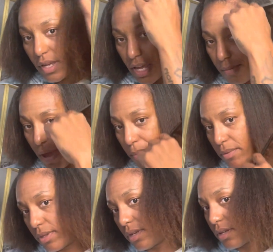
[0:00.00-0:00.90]
And I'm happy
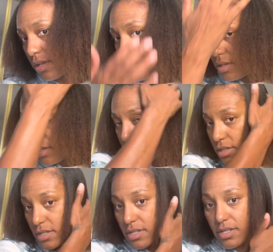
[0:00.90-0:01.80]
with it because
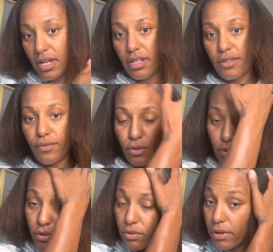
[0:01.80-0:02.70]
this is at its
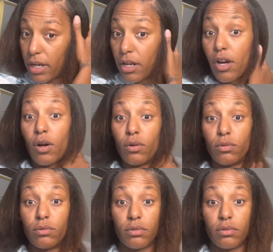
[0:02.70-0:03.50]
full, ready to go.